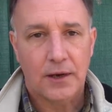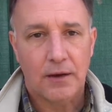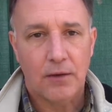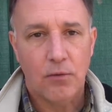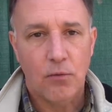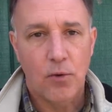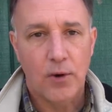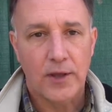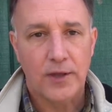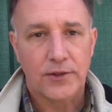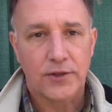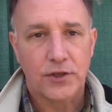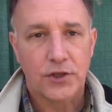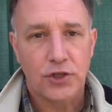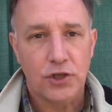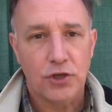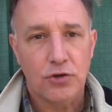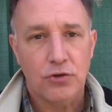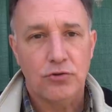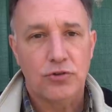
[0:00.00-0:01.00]
With
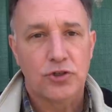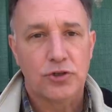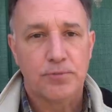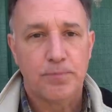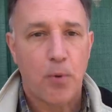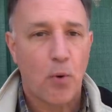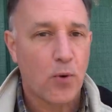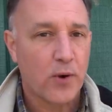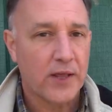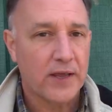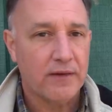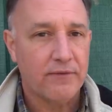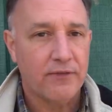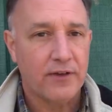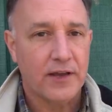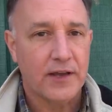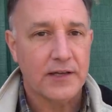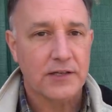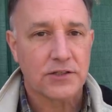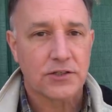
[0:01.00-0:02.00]
huge sporting
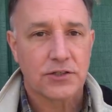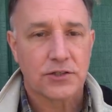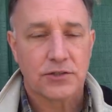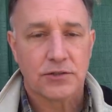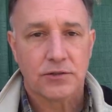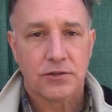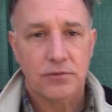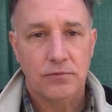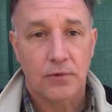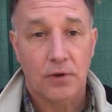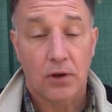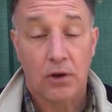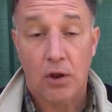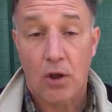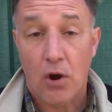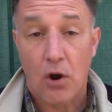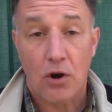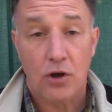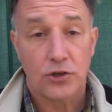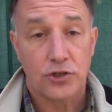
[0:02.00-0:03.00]
events,
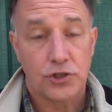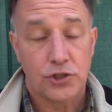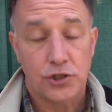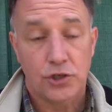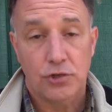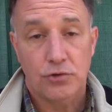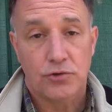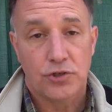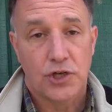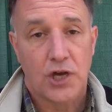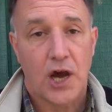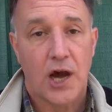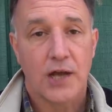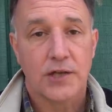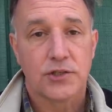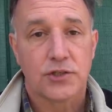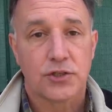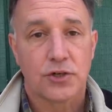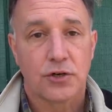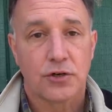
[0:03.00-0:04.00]
large, huge
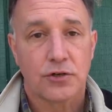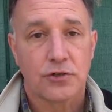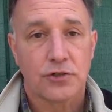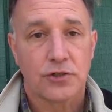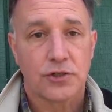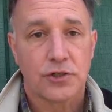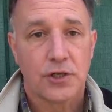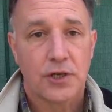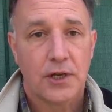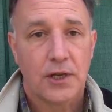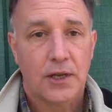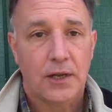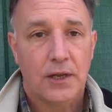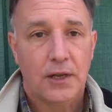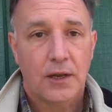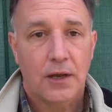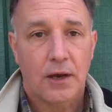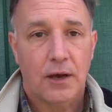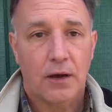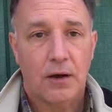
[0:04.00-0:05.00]
concerts,
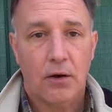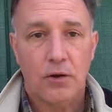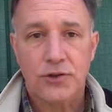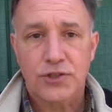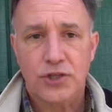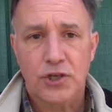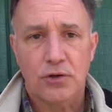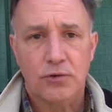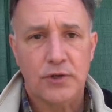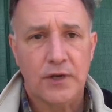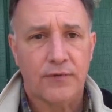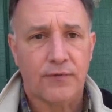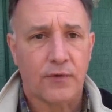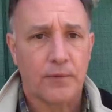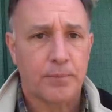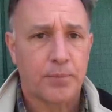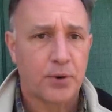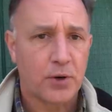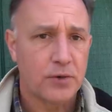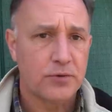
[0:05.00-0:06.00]
also
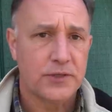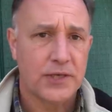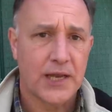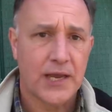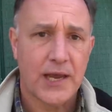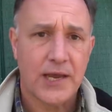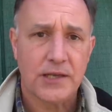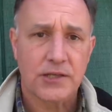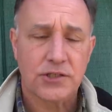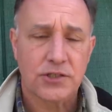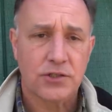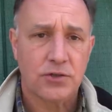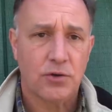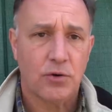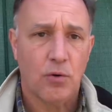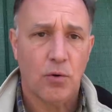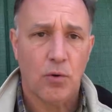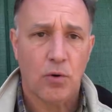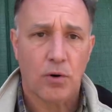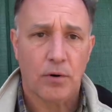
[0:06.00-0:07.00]
different protests
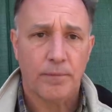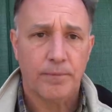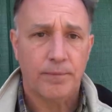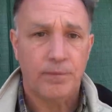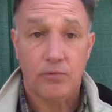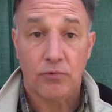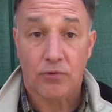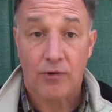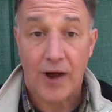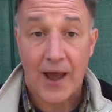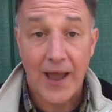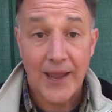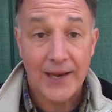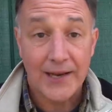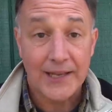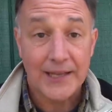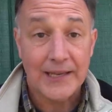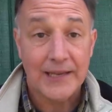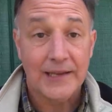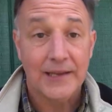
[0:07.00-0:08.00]
or
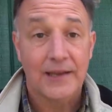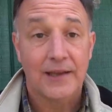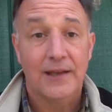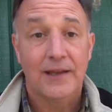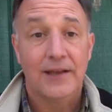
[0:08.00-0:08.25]
rioting,